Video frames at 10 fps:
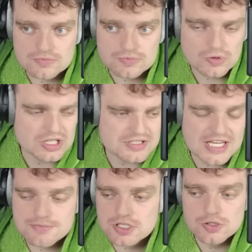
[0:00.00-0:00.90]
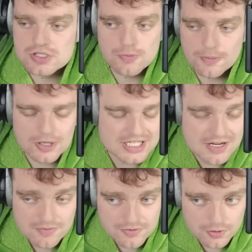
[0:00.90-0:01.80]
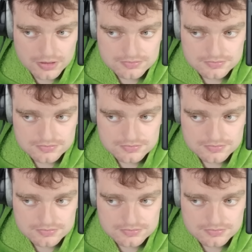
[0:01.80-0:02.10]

or the teams are losing more money than ever before.